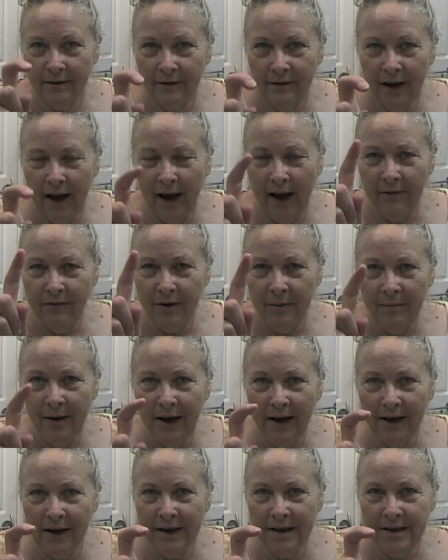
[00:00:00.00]
they have to
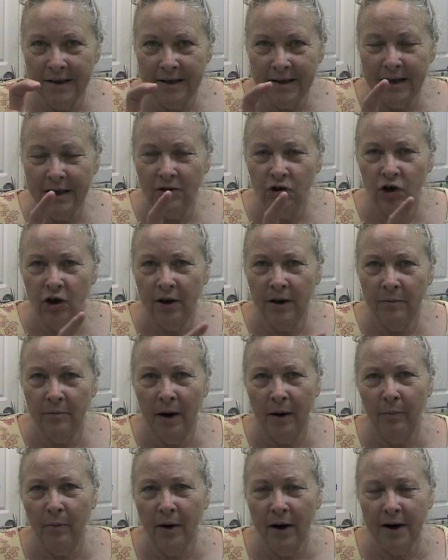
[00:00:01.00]
make an incision in
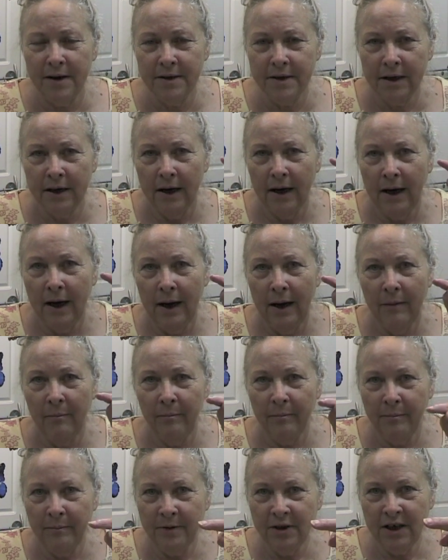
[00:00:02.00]
my breast
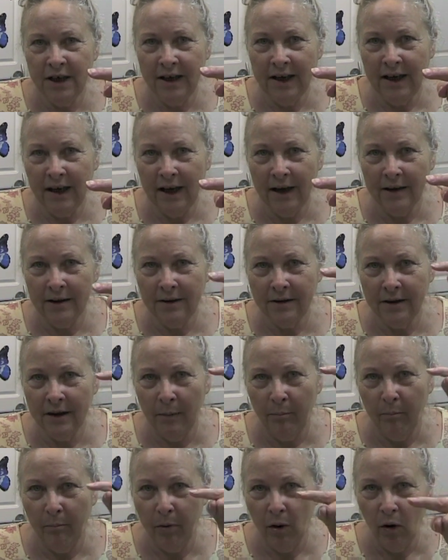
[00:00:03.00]
to get
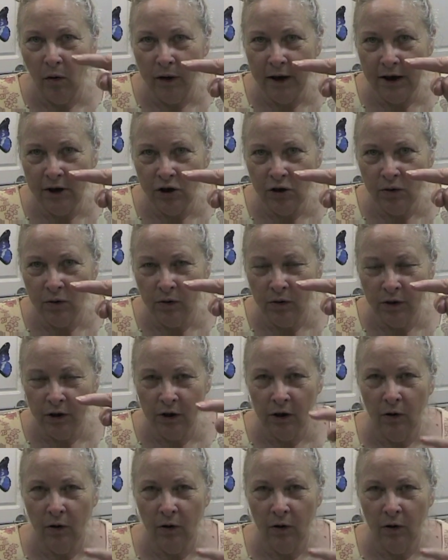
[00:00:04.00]
the pokey tool to